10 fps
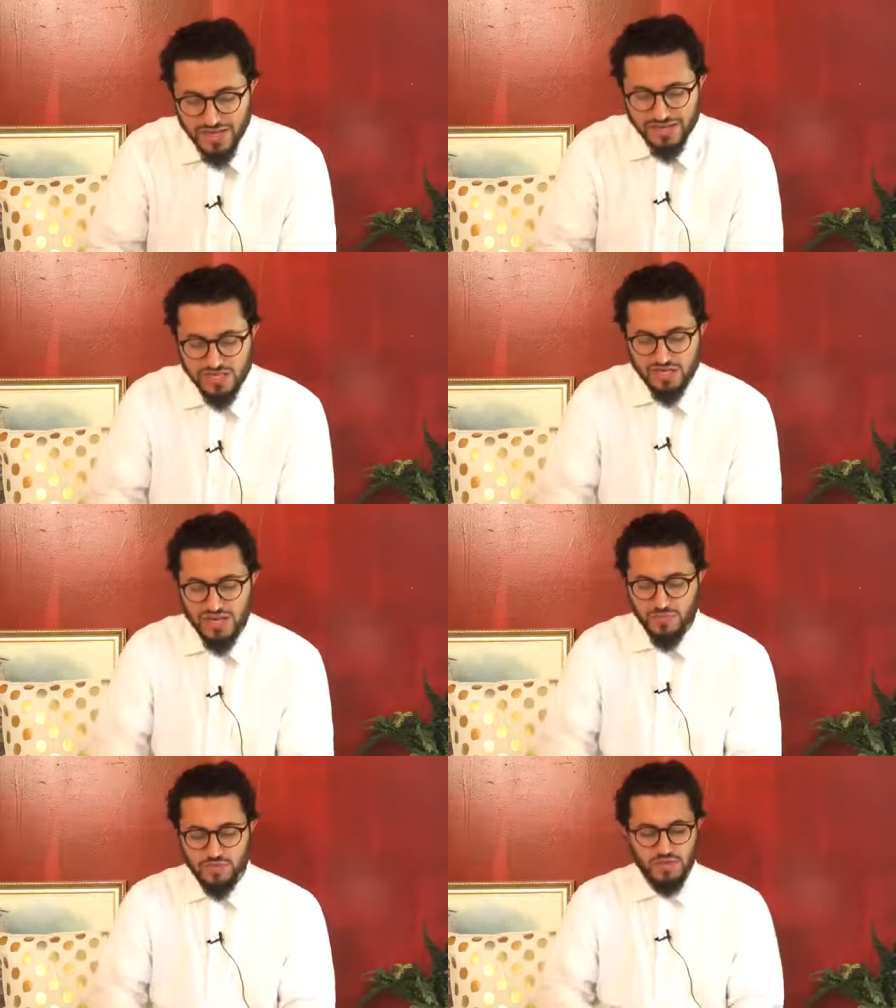has a
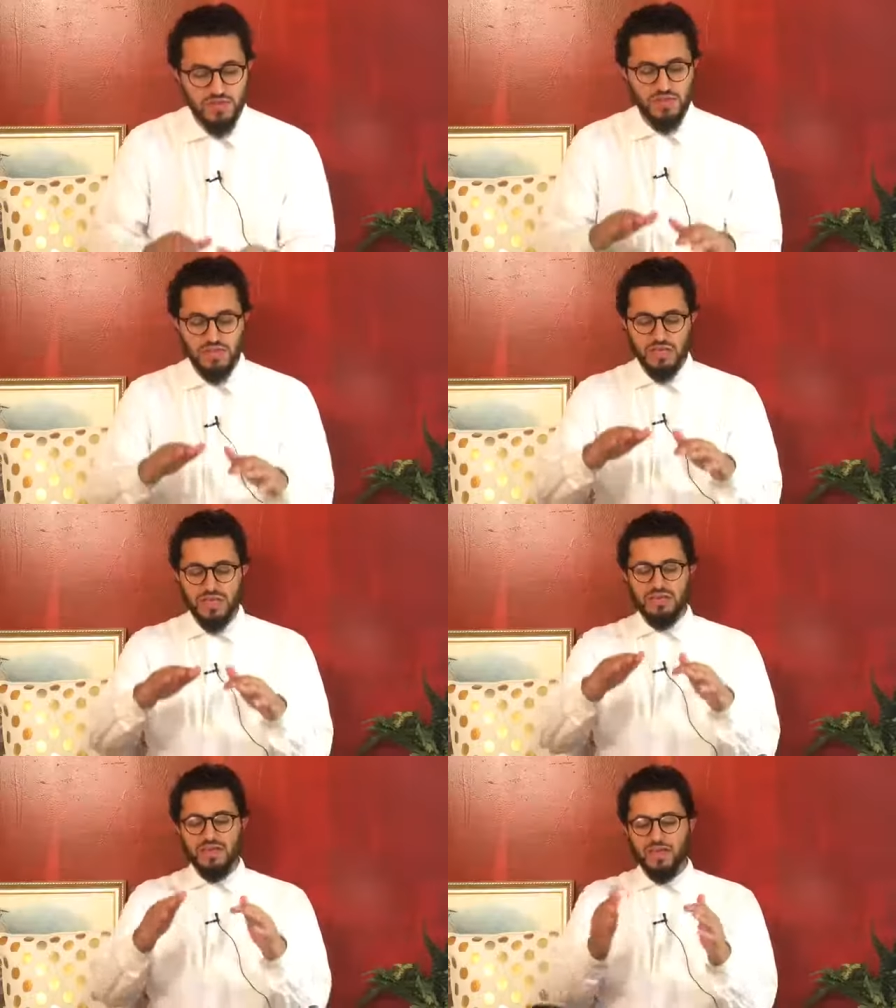chapter in the
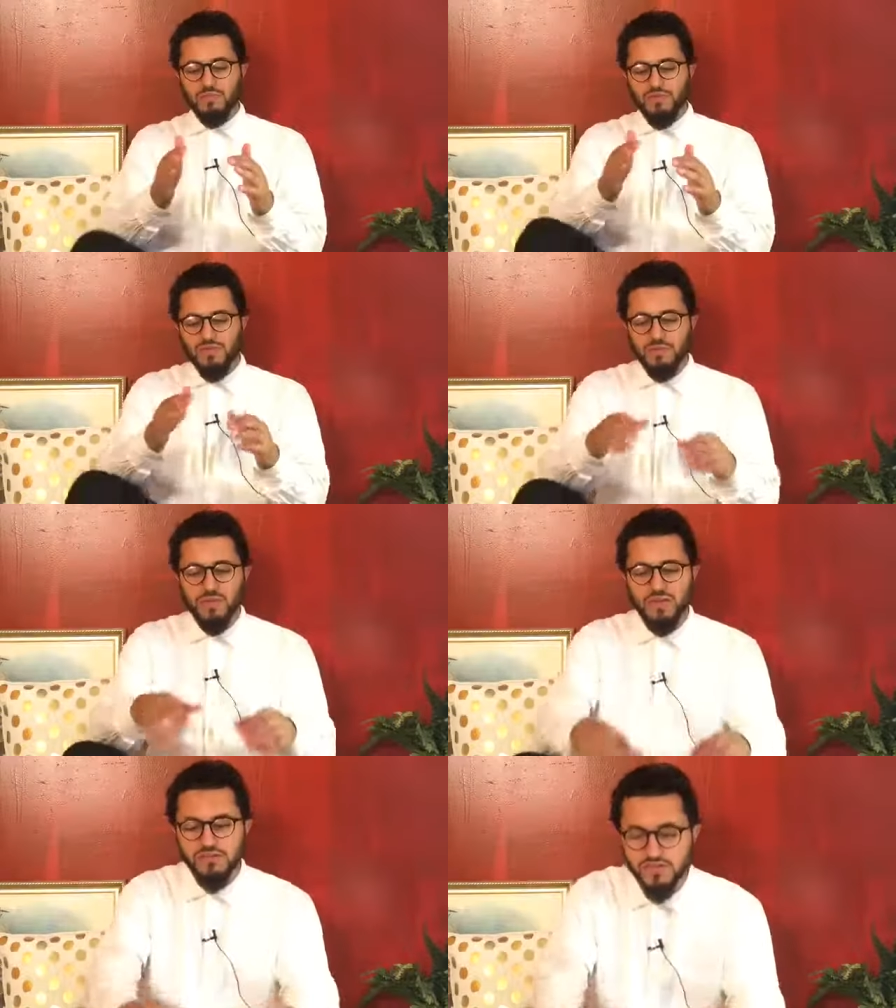Adab of
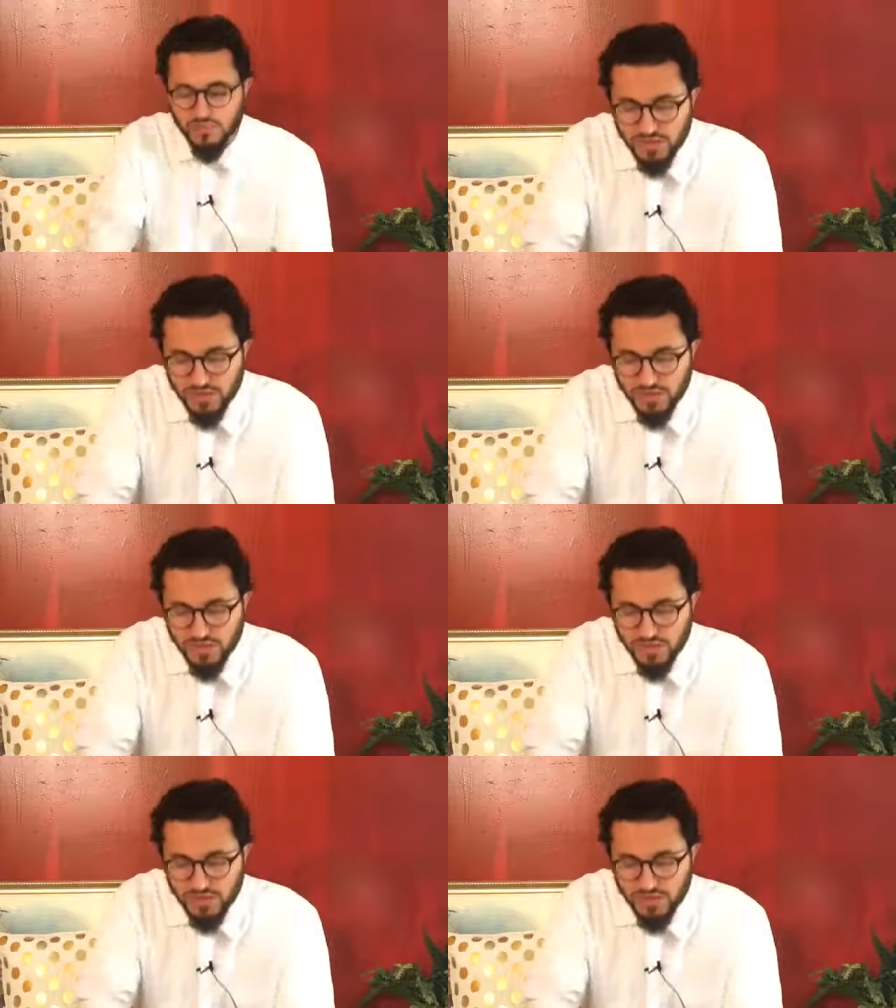Companionship,